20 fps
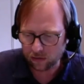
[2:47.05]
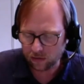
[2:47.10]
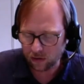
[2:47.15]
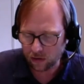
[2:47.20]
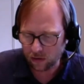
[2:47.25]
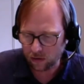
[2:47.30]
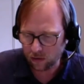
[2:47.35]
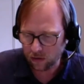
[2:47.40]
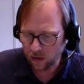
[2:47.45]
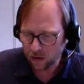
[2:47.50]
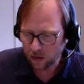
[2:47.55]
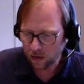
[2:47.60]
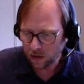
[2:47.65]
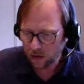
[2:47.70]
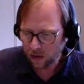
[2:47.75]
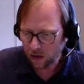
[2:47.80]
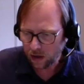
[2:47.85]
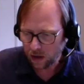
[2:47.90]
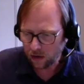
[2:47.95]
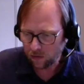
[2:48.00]
So
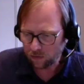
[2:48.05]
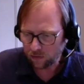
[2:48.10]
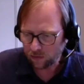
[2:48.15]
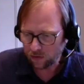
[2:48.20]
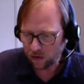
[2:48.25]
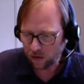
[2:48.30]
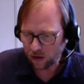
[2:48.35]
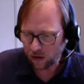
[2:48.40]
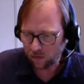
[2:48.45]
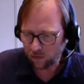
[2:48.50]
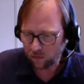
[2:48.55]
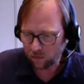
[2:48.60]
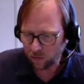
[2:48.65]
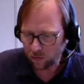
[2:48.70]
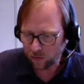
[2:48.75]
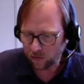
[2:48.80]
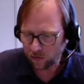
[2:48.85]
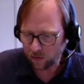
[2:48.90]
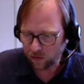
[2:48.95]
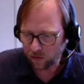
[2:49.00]
if
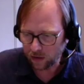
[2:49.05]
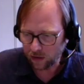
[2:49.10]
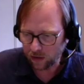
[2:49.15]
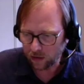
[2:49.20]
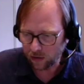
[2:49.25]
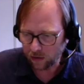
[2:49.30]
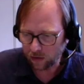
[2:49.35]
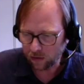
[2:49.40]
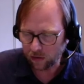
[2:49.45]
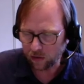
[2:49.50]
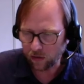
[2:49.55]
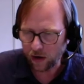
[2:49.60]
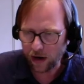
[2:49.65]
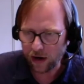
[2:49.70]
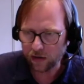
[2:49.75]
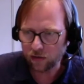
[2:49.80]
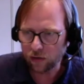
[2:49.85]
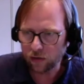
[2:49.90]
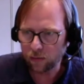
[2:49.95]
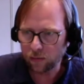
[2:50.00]
we see
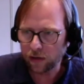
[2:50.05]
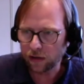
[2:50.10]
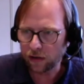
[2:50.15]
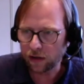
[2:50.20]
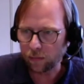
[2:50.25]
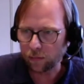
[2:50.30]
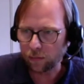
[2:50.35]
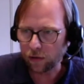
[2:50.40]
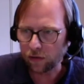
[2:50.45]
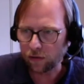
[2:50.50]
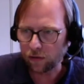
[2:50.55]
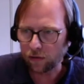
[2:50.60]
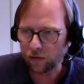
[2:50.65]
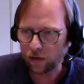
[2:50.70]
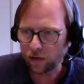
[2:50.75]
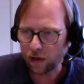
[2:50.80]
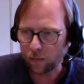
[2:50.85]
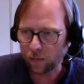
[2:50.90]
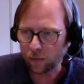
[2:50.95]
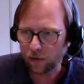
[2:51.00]
gradual buildup of
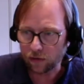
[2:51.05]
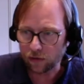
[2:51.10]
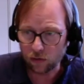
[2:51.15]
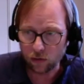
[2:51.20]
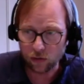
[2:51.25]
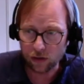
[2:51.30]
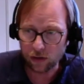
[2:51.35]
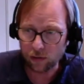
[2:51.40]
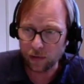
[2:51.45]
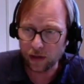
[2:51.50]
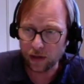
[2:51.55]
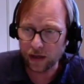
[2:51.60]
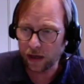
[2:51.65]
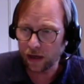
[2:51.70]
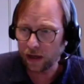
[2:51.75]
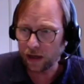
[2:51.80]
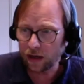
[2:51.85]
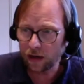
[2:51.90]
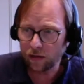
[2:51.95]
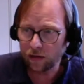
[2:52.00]
temperatures, or in the
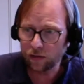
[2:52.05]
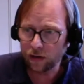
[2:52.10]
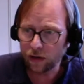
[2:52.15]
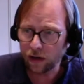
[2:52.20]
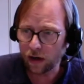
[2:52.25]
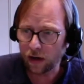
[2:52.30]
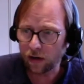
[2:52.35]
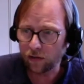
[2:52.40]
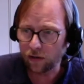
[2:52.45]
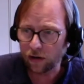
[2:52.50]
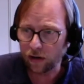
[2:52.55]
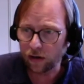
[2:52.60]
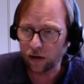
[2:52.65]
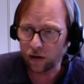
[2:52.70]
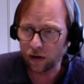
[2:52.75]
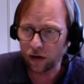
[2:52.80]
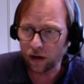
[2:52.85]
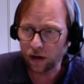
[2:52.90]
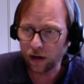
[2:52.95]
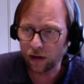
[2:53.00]
beginning of
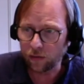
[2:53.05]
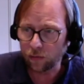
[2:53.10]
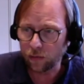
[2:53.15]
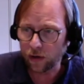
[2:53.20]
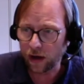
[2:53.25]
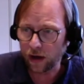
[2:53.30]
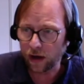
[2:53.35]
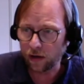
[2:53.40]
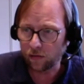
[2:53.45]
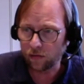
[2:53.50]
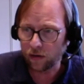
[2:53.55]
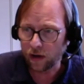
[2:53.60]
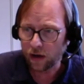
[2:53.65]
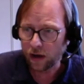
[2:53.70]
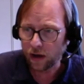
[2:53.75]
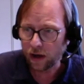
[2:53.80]
a heat wave,